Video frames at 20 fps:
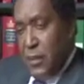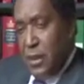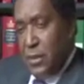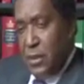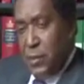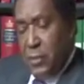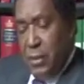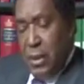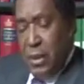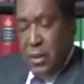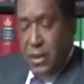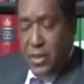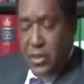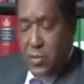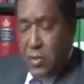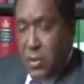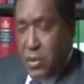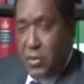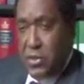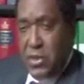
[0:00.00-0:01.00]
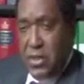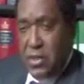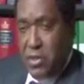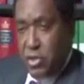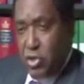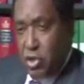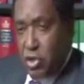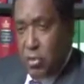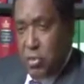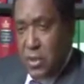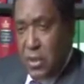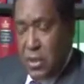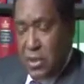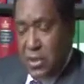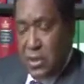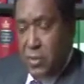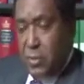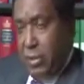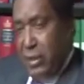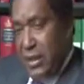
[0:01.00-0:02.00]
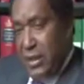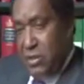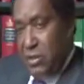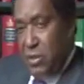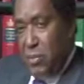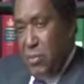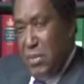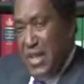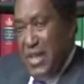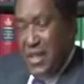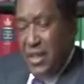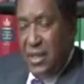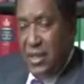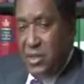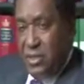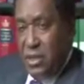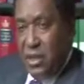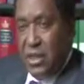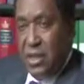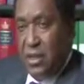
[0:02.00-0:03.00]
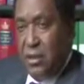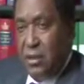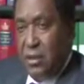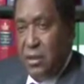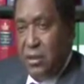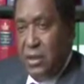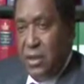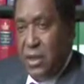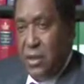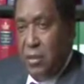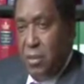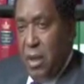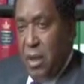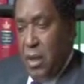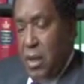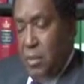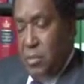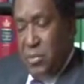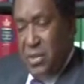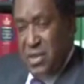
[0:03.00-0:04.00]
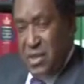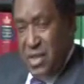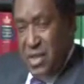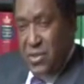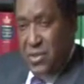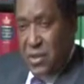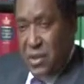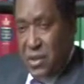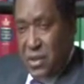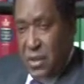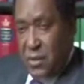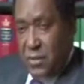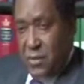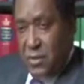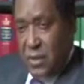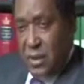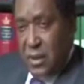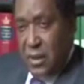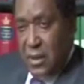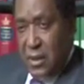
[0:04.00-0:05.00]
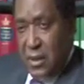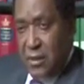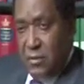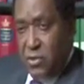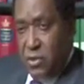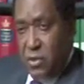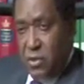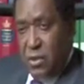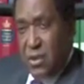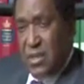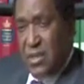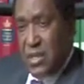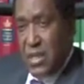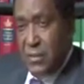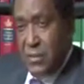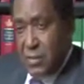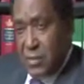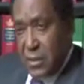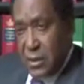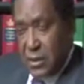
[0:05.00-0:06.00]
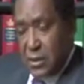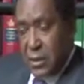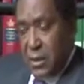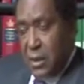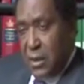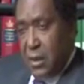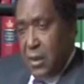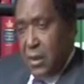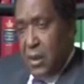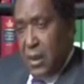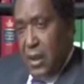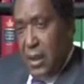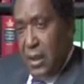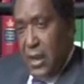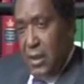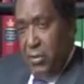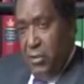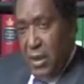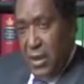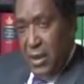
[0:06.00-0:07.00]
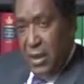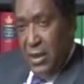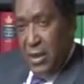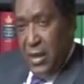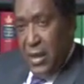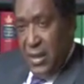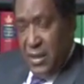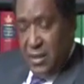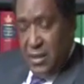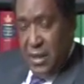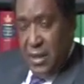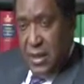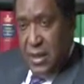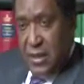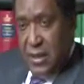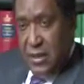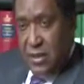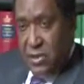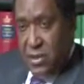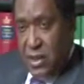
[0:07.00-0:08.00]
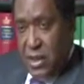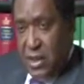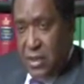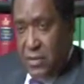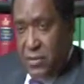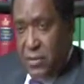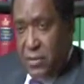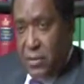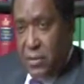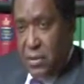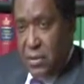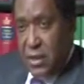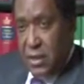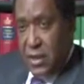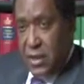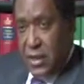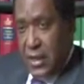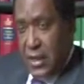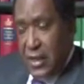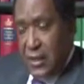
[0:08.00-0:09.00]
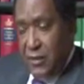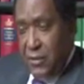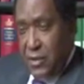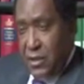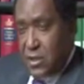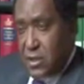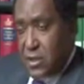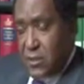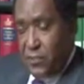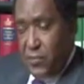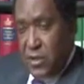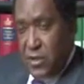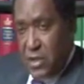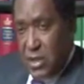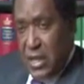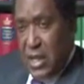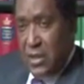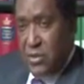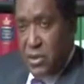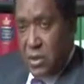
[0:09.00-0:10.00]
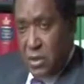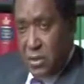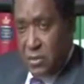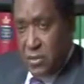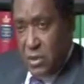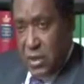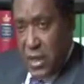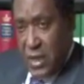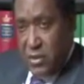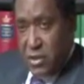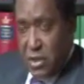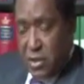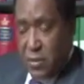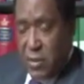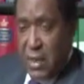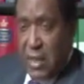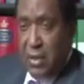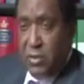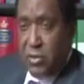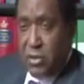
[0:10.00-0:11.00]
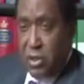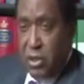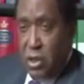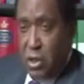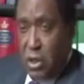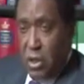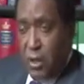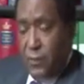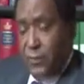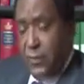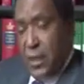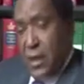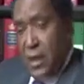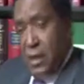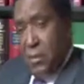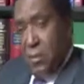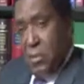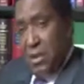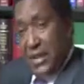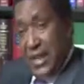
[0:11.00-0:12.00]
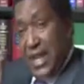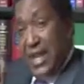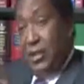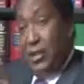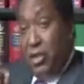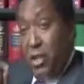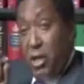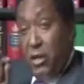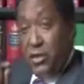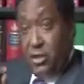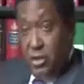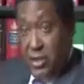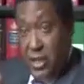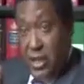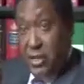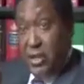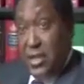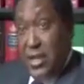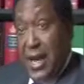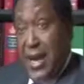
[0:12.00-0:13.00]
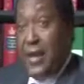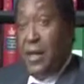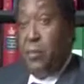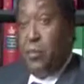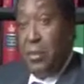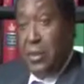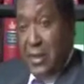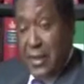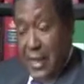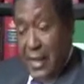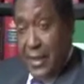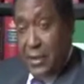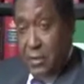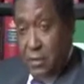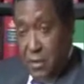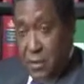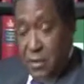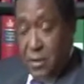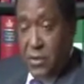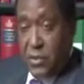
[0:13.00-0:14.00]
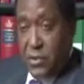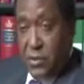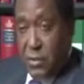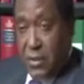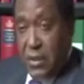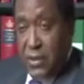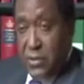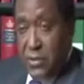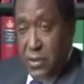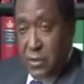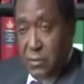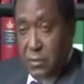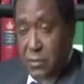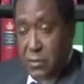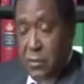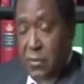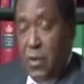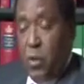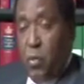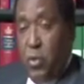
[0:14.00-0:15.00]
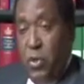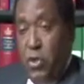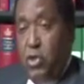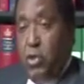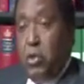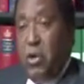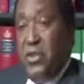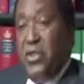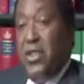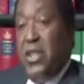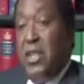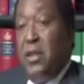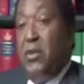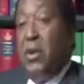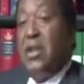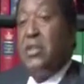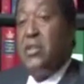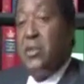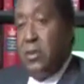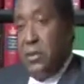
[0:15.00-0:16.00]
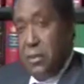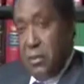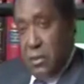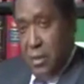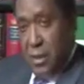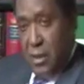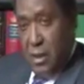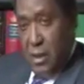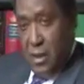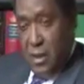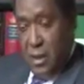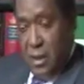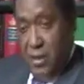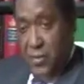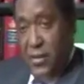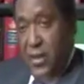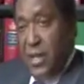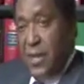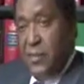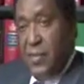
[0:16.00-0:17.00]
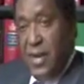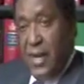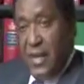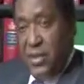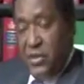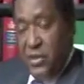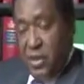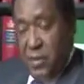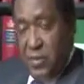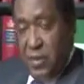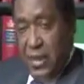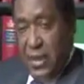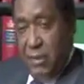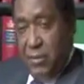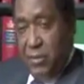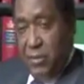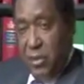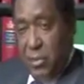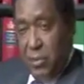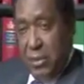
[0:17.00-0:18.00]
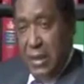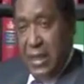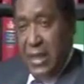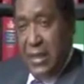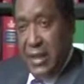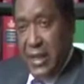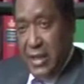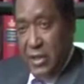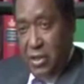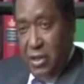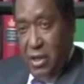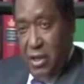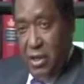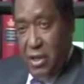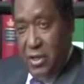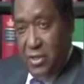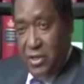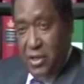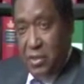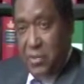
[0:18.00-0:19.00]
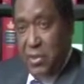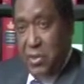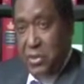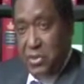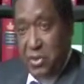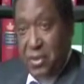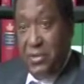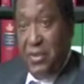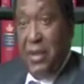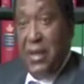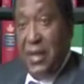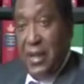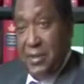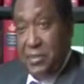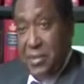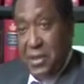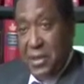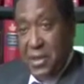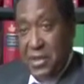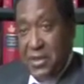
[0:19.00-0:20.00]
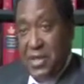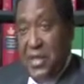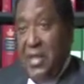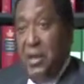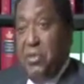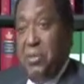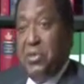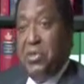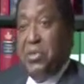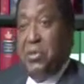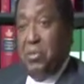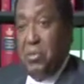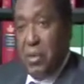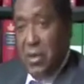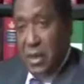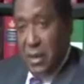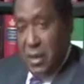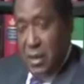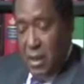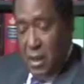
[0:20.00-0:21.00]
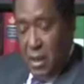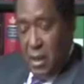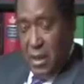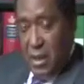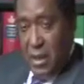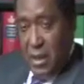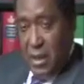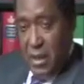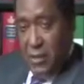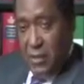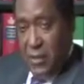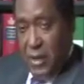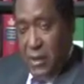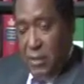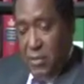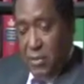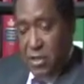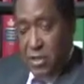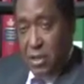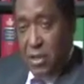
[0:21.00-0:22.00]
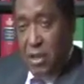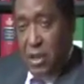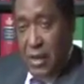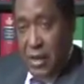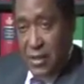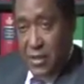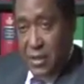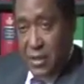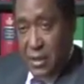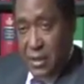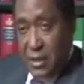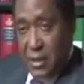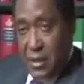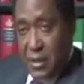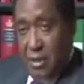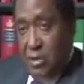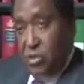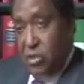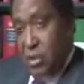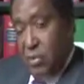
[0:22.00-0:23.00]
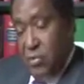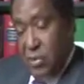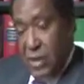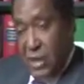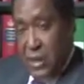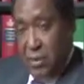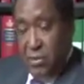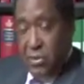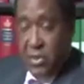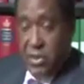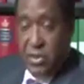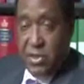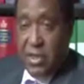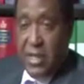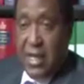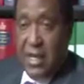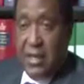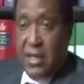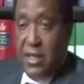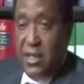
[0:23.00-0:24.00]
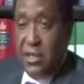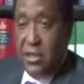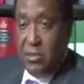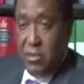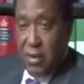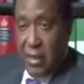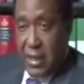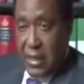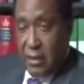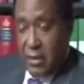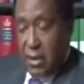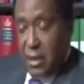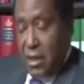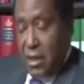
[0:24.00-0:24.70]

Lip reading: the part that's most disturbing is the police immediately took the position of George Zimmerman. And I recognize that in the state of Florida they have this stand your grounds law. But that law does not apply to a situation where you are the aggressor. If anybody should have been able to apply that law, it should have been Trayvon, because he was the one that was accosted, and he should have been able to stand his ground.